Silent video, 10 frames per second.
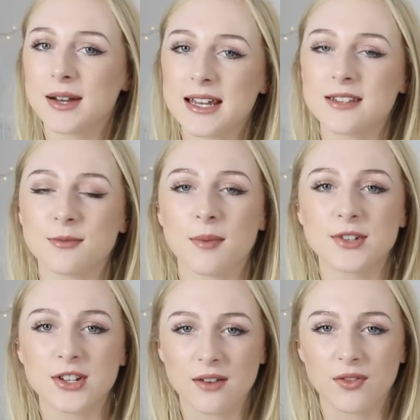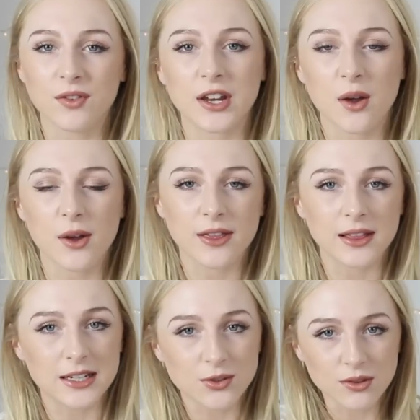Please remember to give the video a
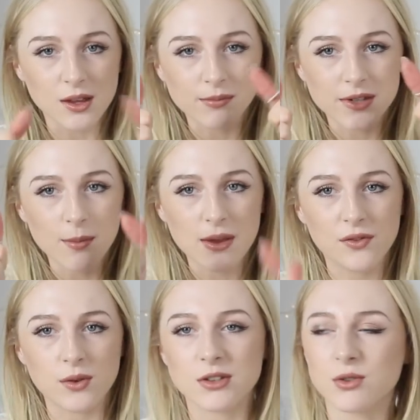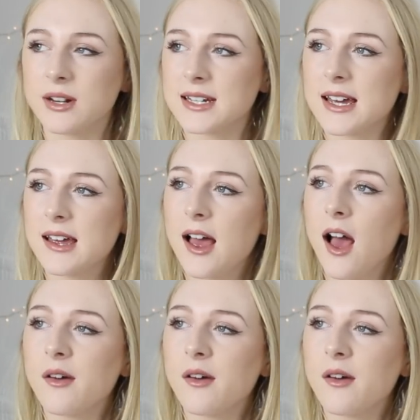little thumbs up if you enjoyed it.